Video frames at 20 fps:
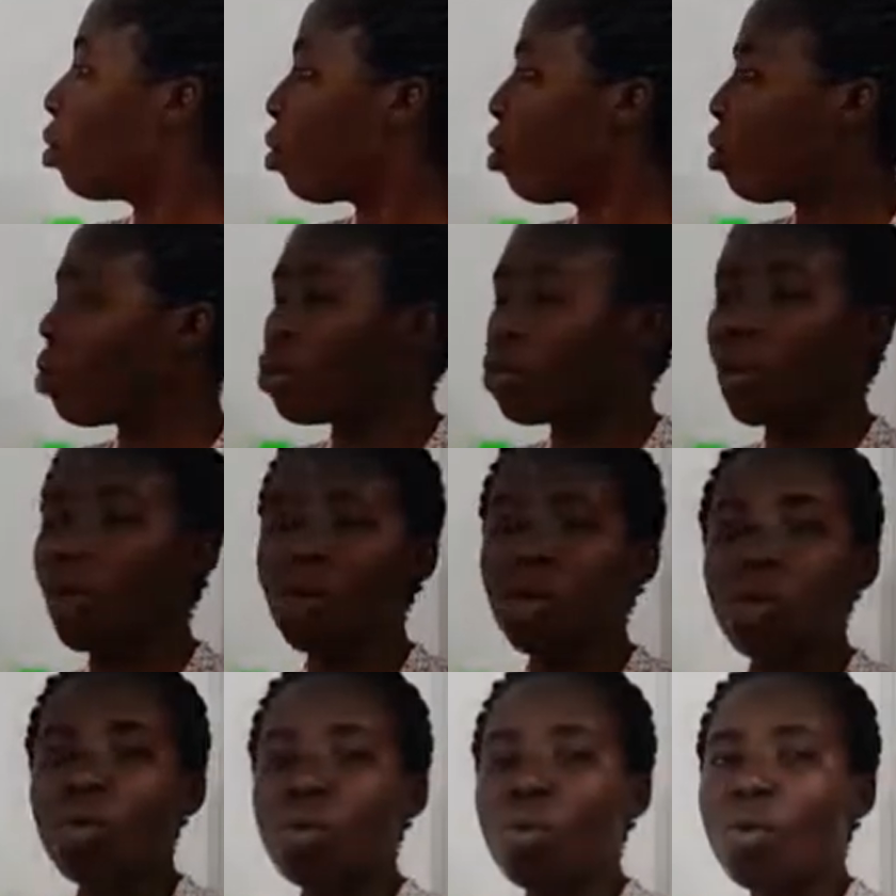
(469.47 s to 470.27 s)

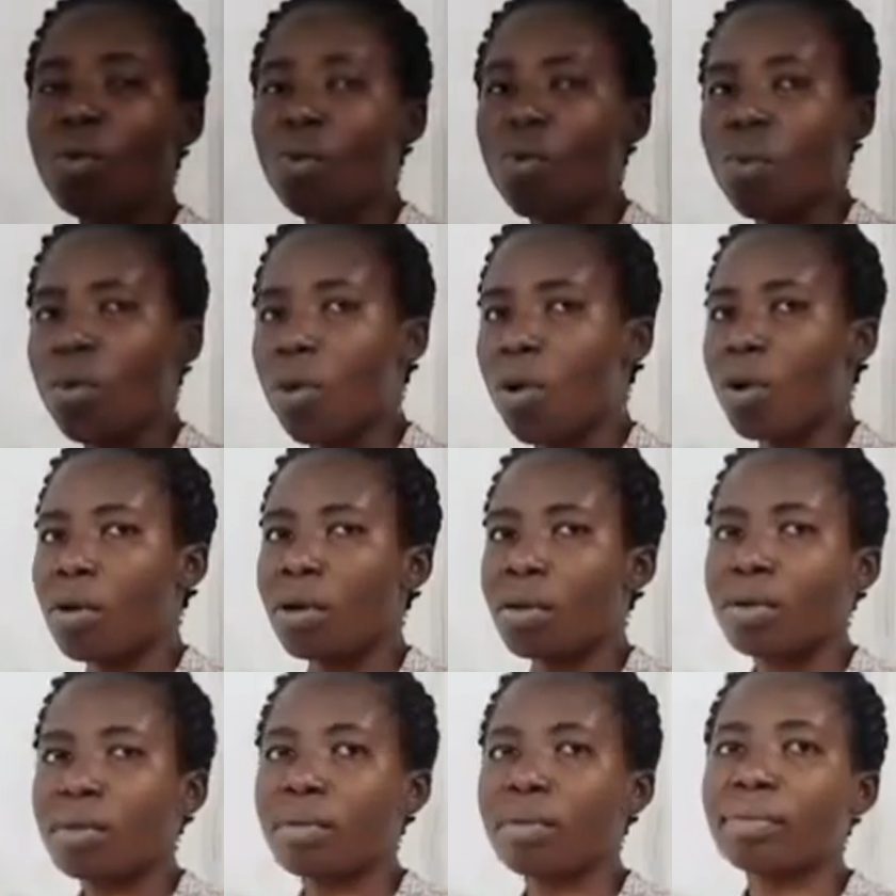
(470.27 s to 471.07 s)
Okoro
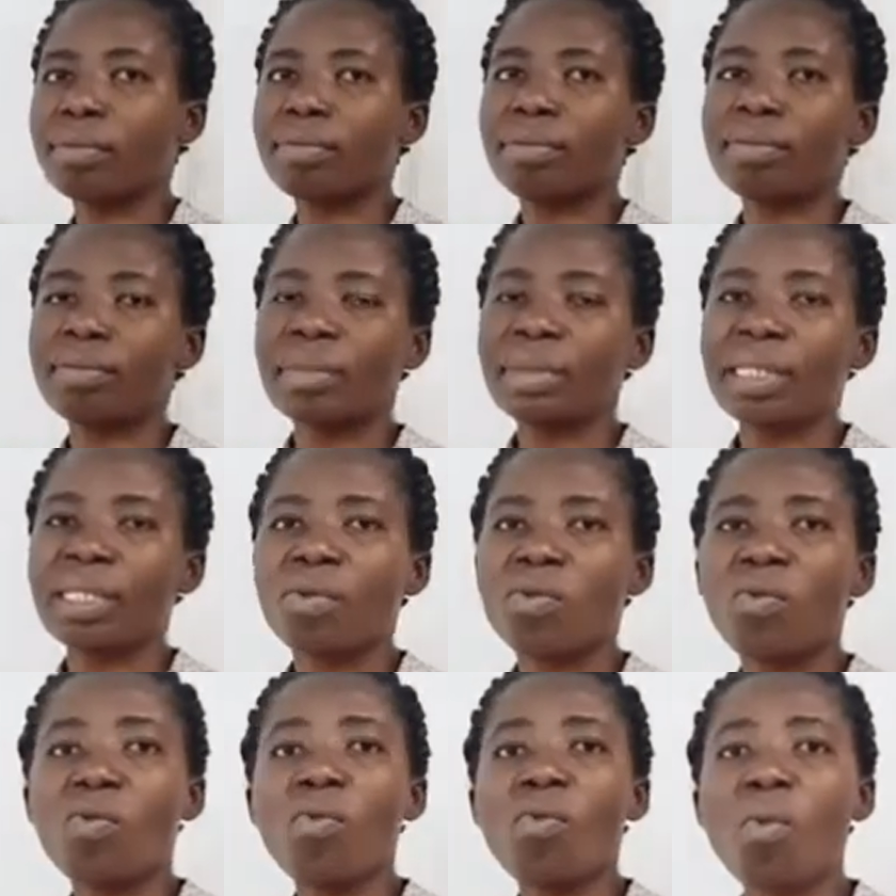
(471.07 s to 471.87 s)
Nkwo.
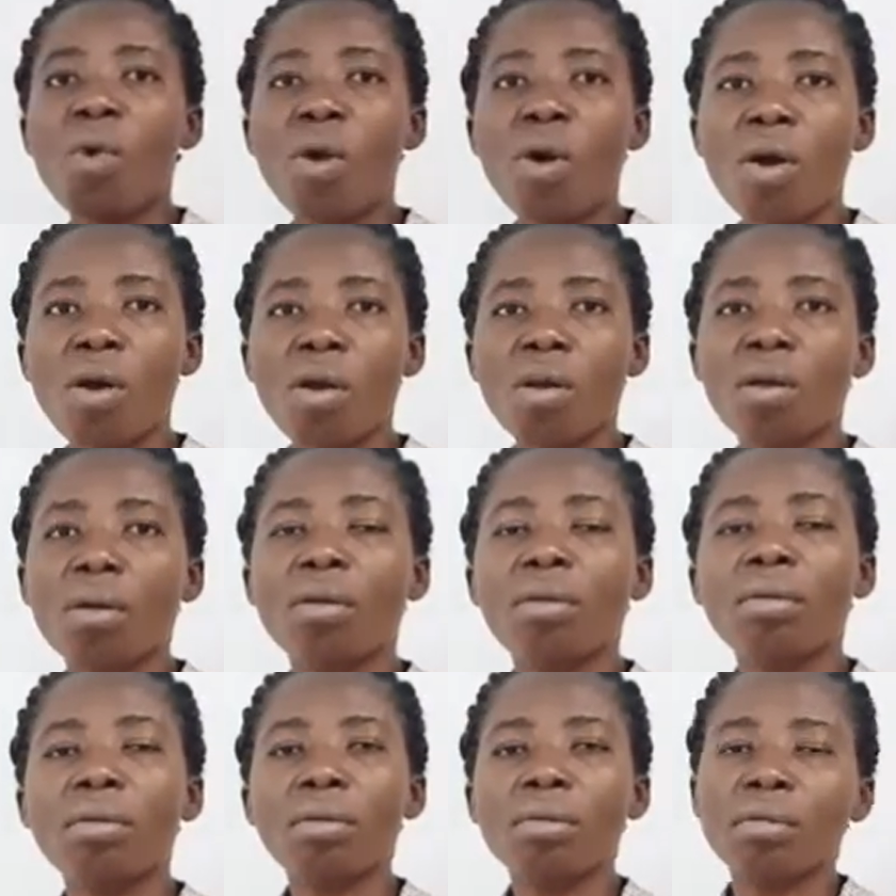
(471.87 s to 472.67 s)
Nkwo.
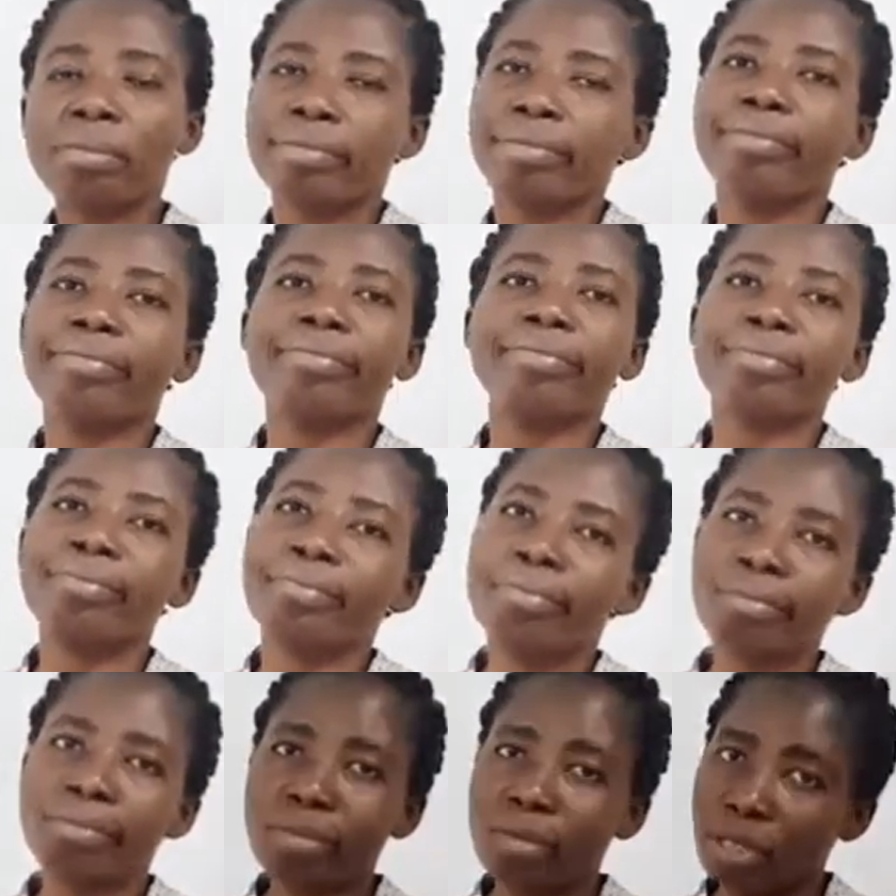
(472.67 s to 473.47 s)

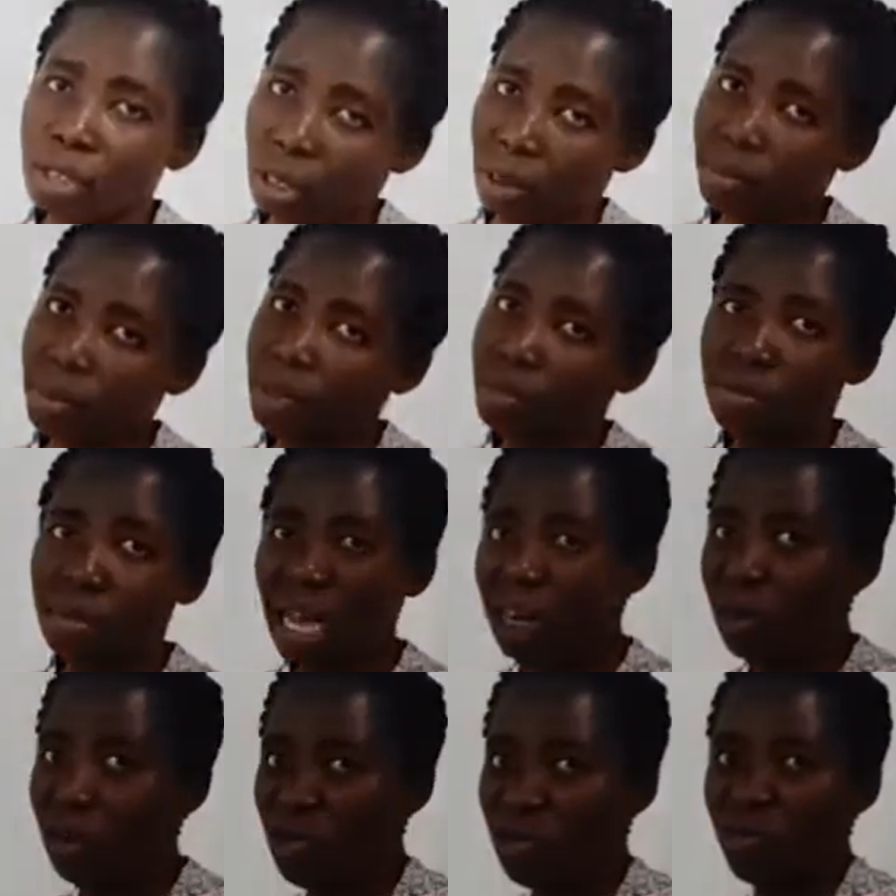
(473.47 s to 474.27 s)
A
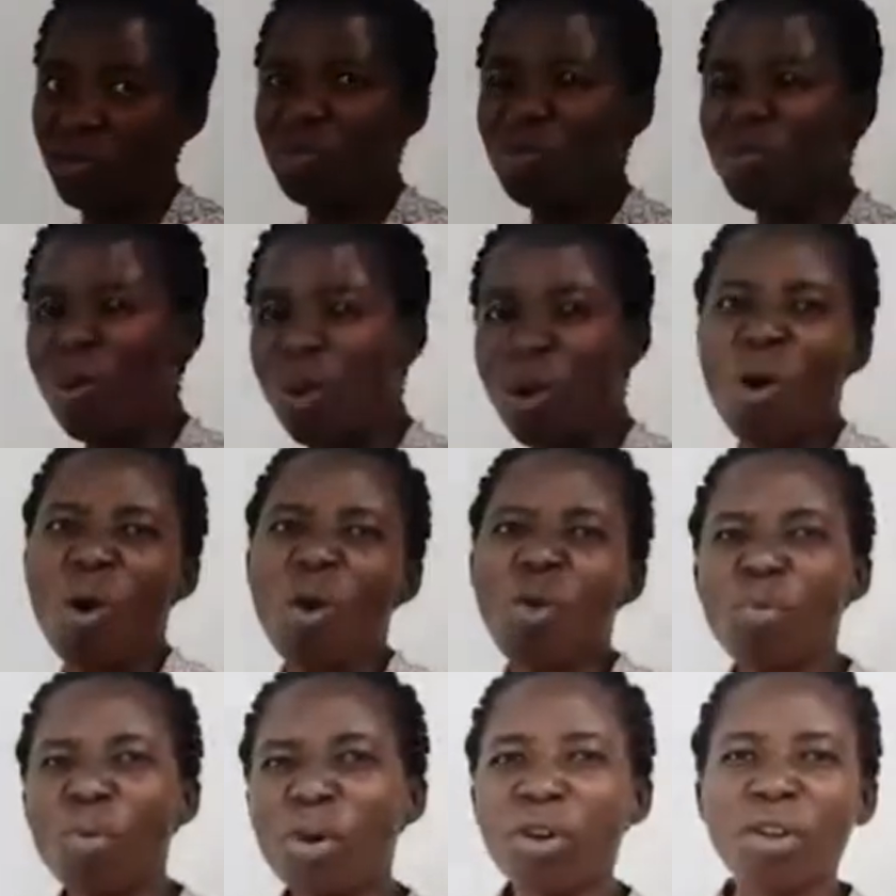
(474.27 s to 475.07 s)
man of Nkwo
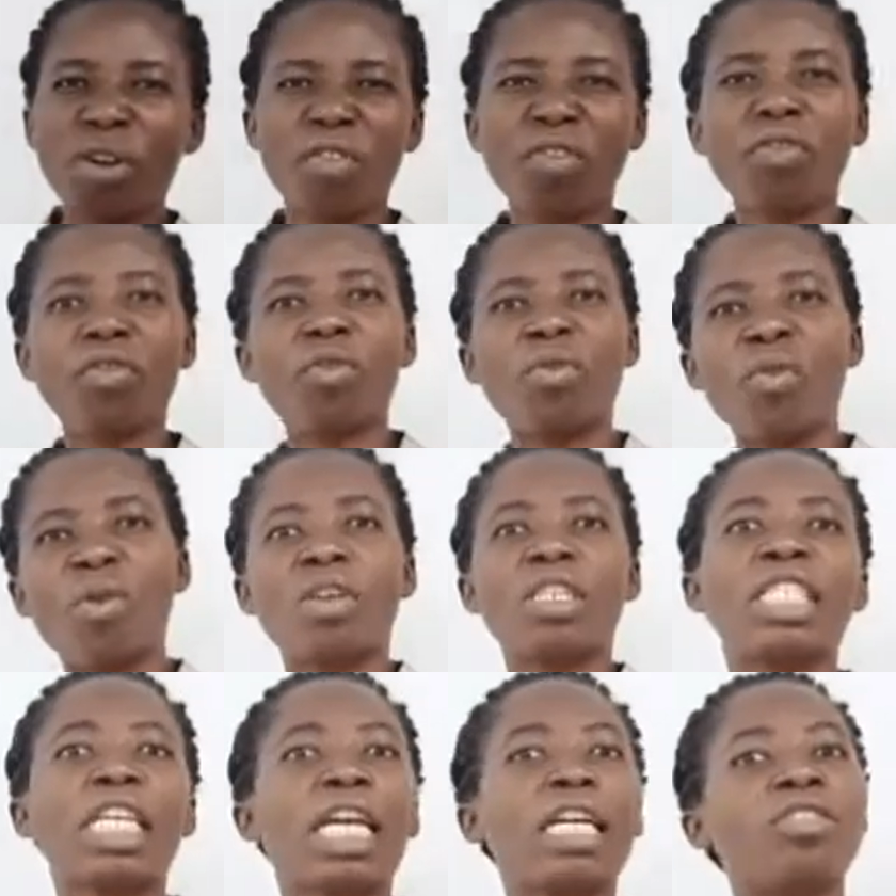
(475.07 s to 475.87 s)
or boy of
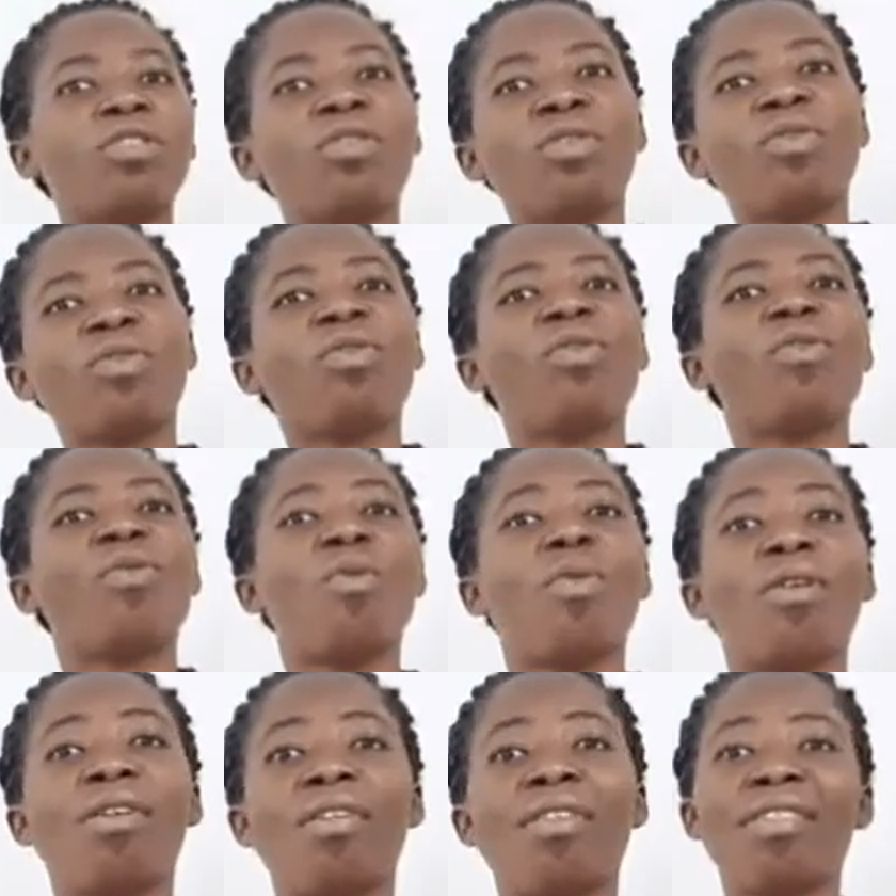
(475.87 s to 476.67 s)
Nkwo, child of
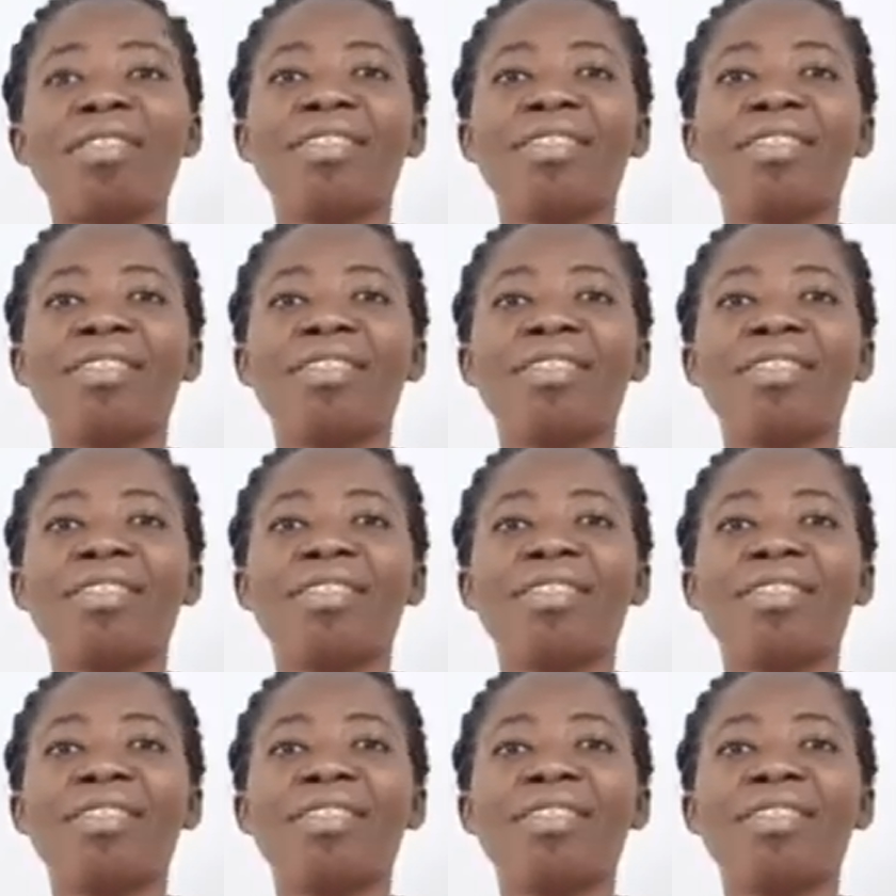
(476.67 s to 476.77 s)
Nkwo.